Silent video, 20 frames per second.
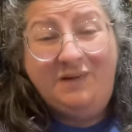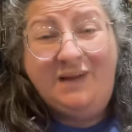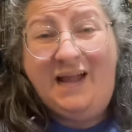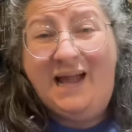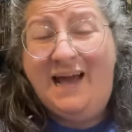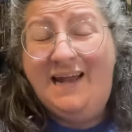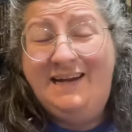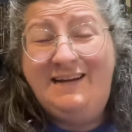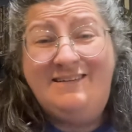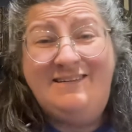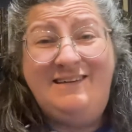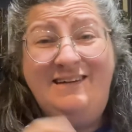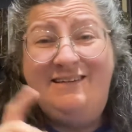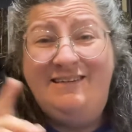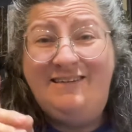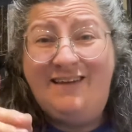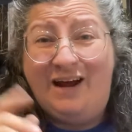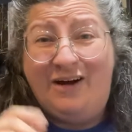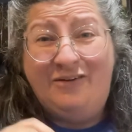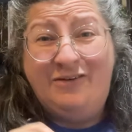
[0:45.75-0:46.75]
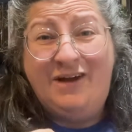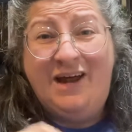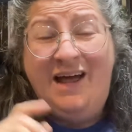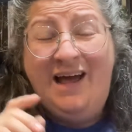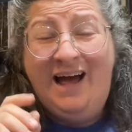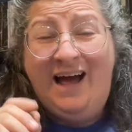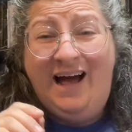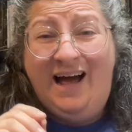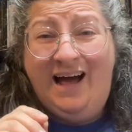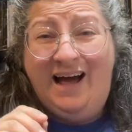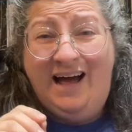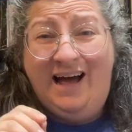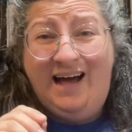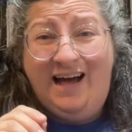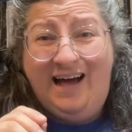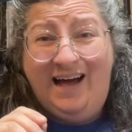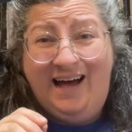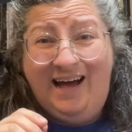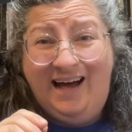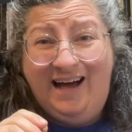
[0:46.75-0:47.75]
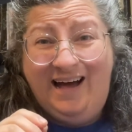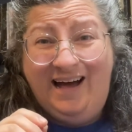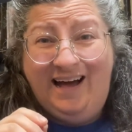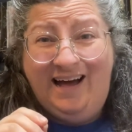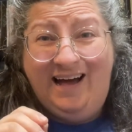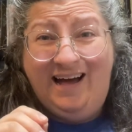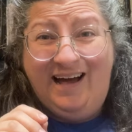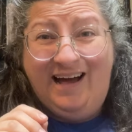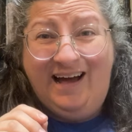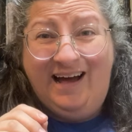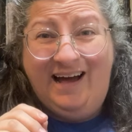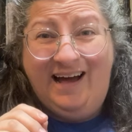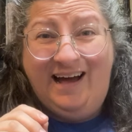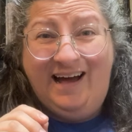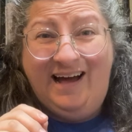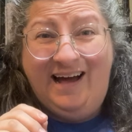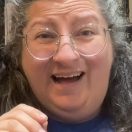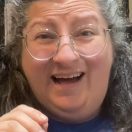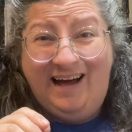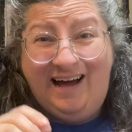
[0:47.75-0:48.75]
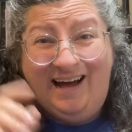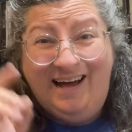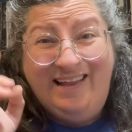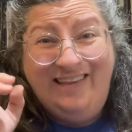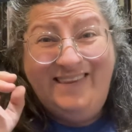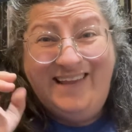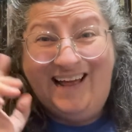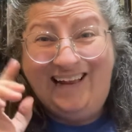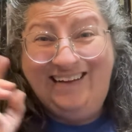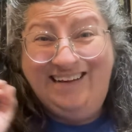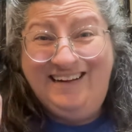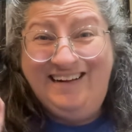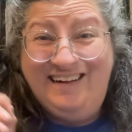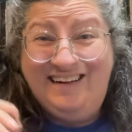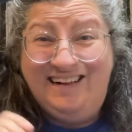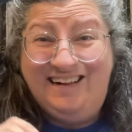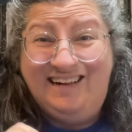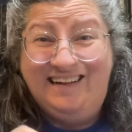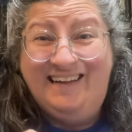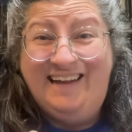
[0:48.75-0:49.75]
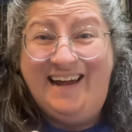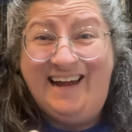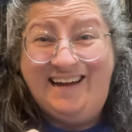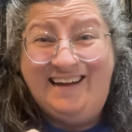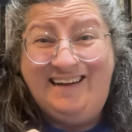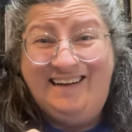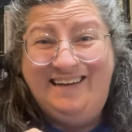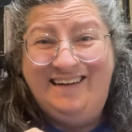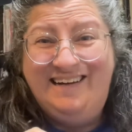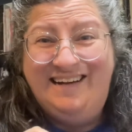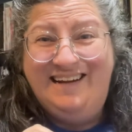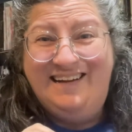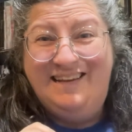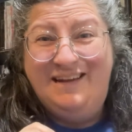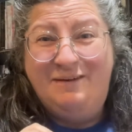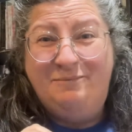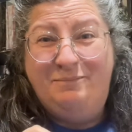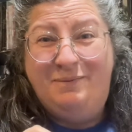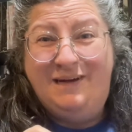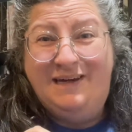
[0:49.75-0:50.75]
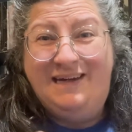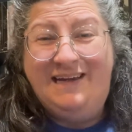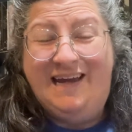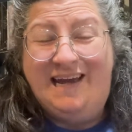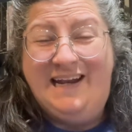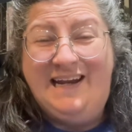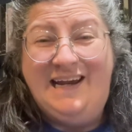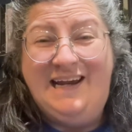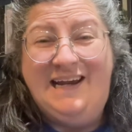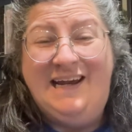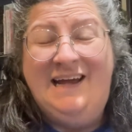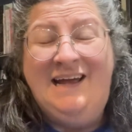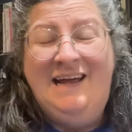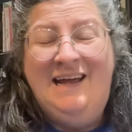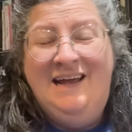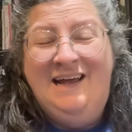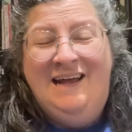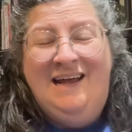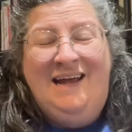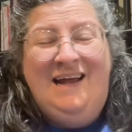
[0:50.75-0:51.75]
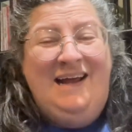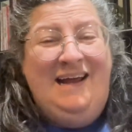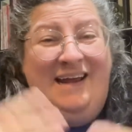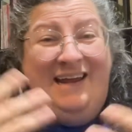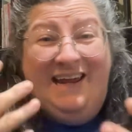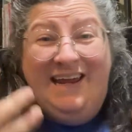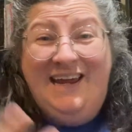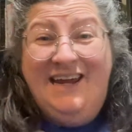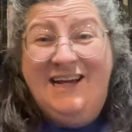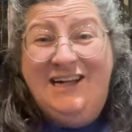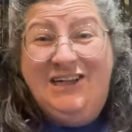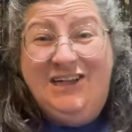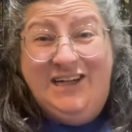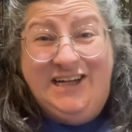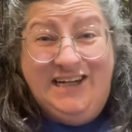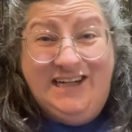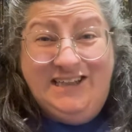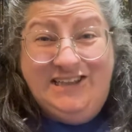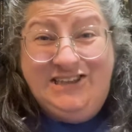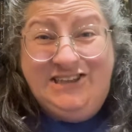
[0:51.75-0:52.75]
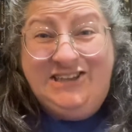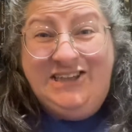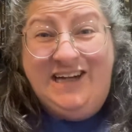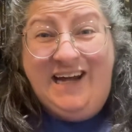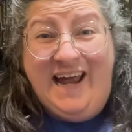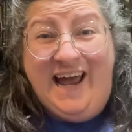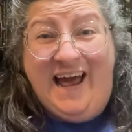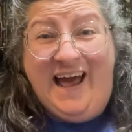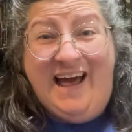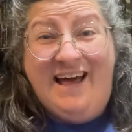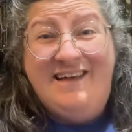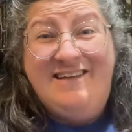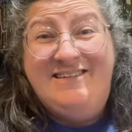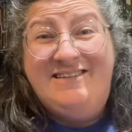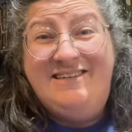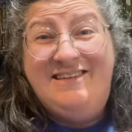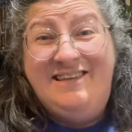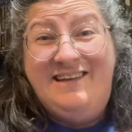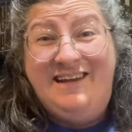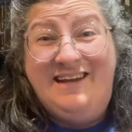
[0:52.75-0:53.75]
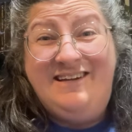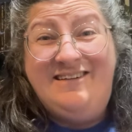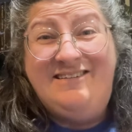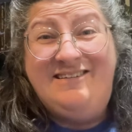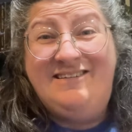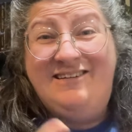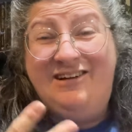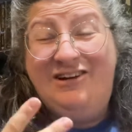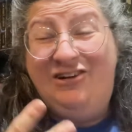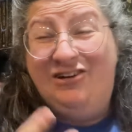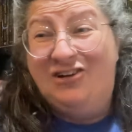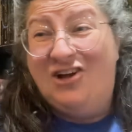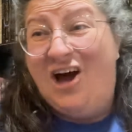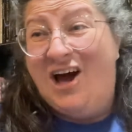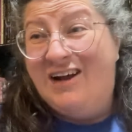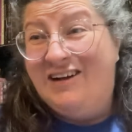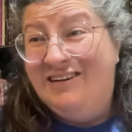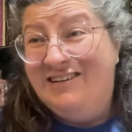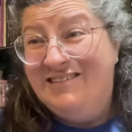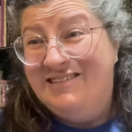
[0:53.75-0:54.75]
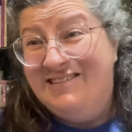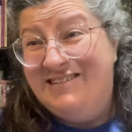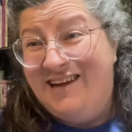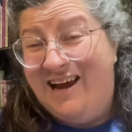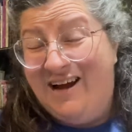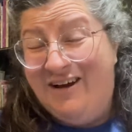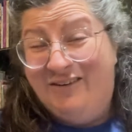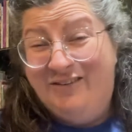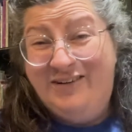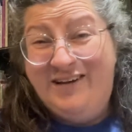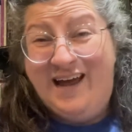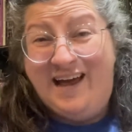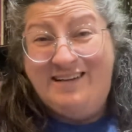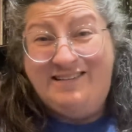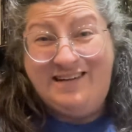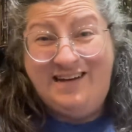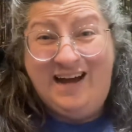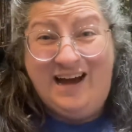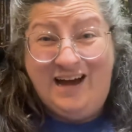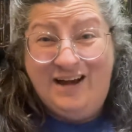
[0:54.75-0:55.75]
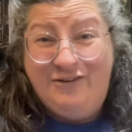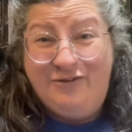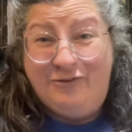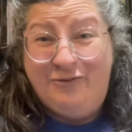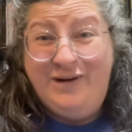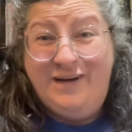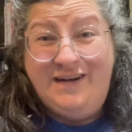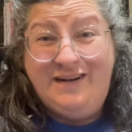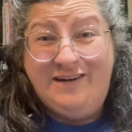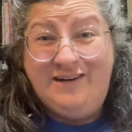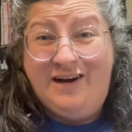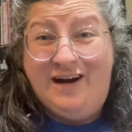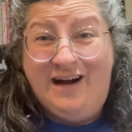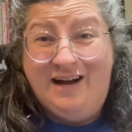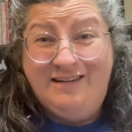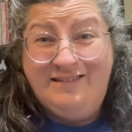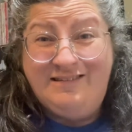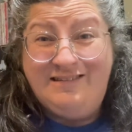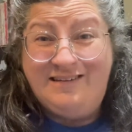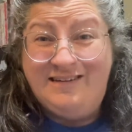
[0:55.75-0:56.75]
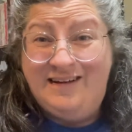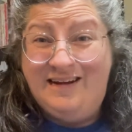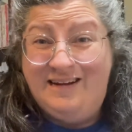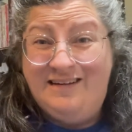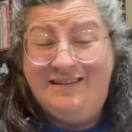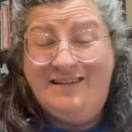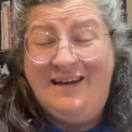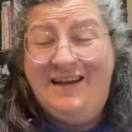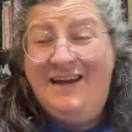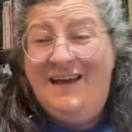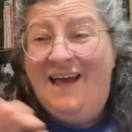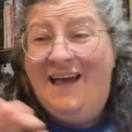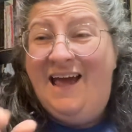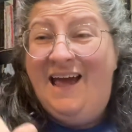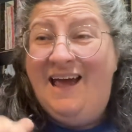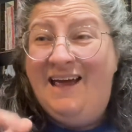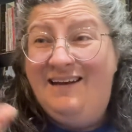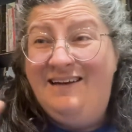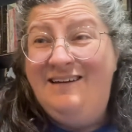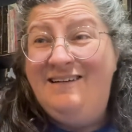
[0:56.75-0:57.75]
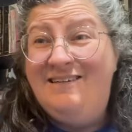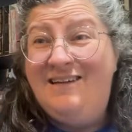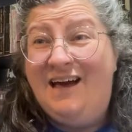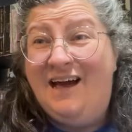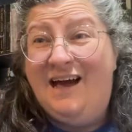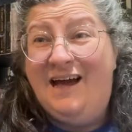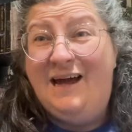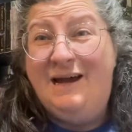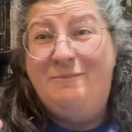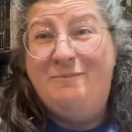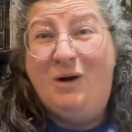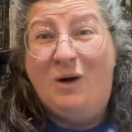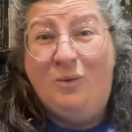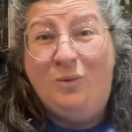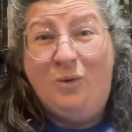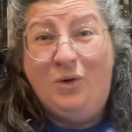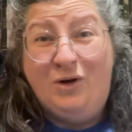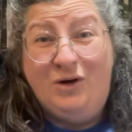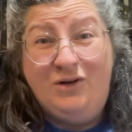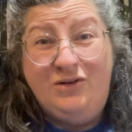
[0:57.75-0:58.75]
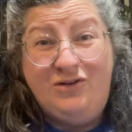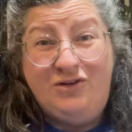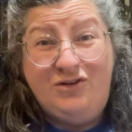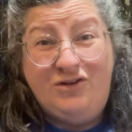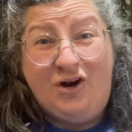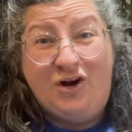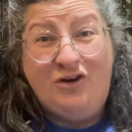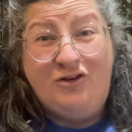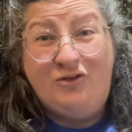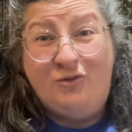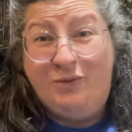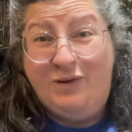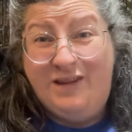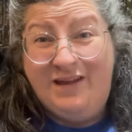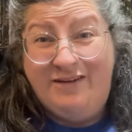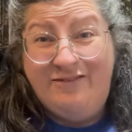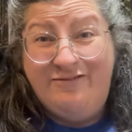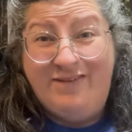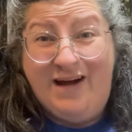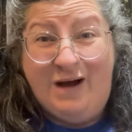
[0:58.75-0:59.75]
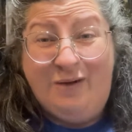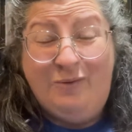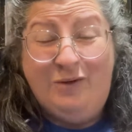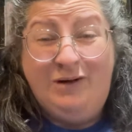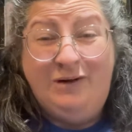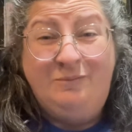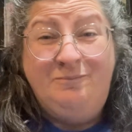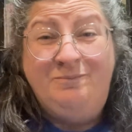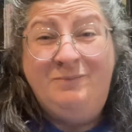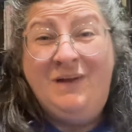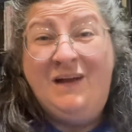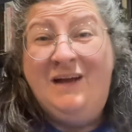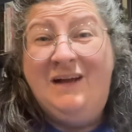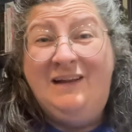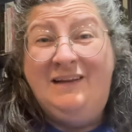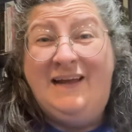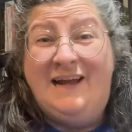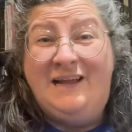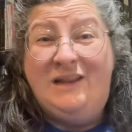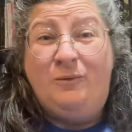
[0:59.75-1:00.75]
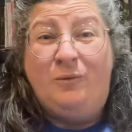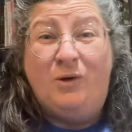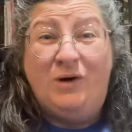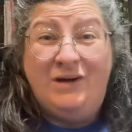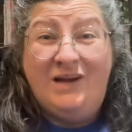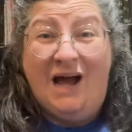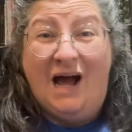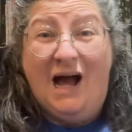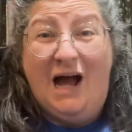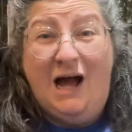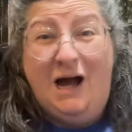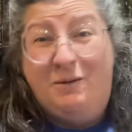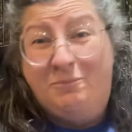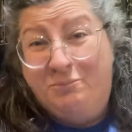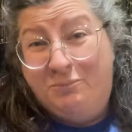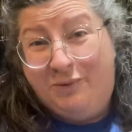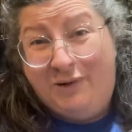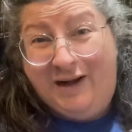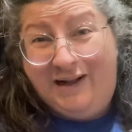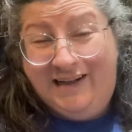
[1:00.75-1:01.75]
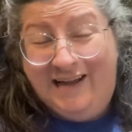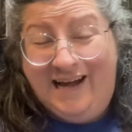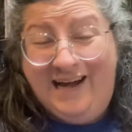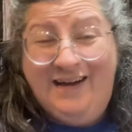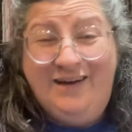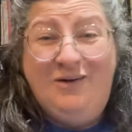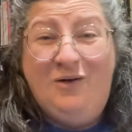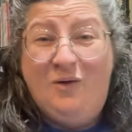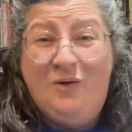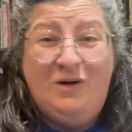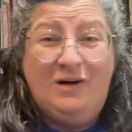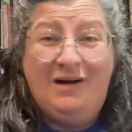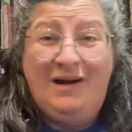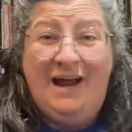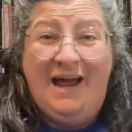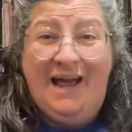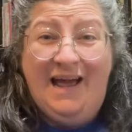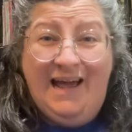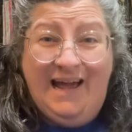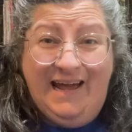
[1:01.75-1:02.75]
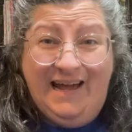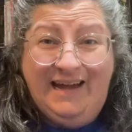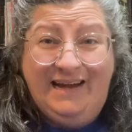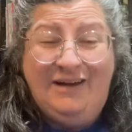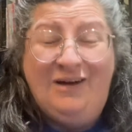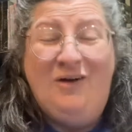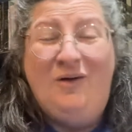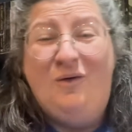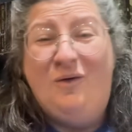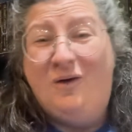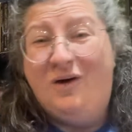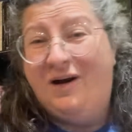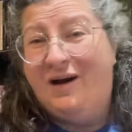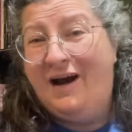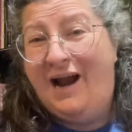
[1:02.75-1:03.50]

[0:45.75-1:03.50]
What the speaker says: And it's this sound, that little click in the beginning. English has this glottal sound as an unwritten consonant anytime a word starts with a vowel, like the word umbrella or egg or